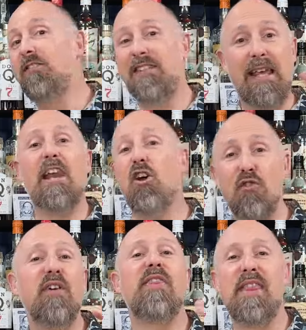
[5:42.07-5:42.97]
get
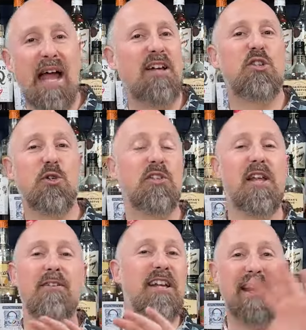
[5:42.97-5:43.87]
over that sort of
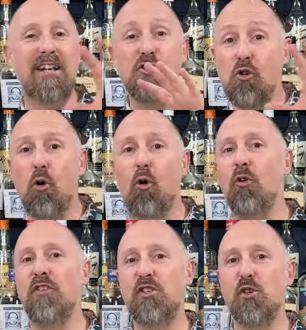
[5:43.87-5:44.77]
thing. Ignore
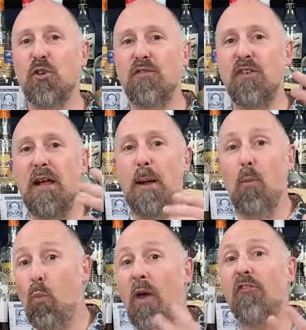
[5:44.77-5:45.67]
the sort of
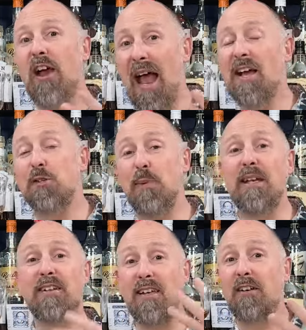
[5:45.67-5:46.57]
whether it has
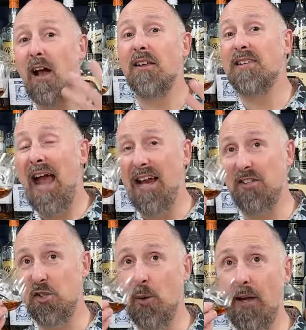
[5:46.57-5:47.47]
been colored
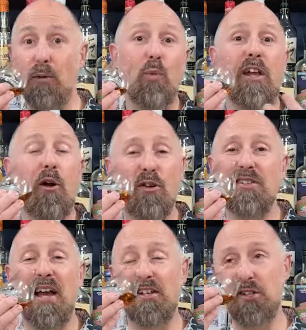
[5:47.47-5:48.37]
added to it. We're going on
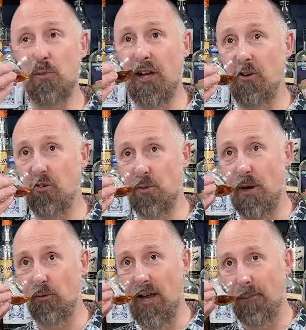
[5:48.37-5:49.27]
taste and we're going on
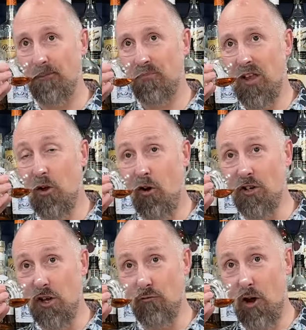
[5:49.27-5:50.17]
smell. Now, on
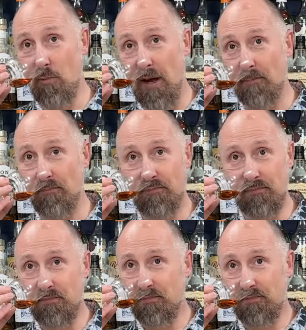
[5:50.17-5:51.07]
the aroma,
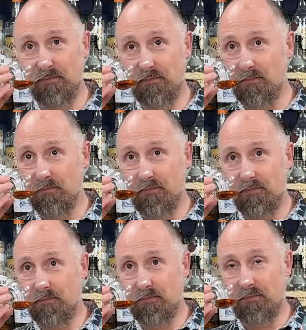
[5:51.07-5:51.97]
this
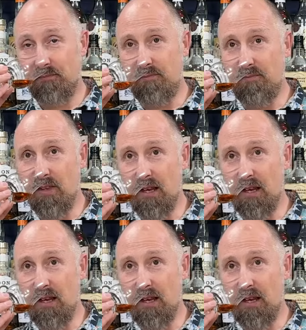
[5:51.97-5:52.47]
is very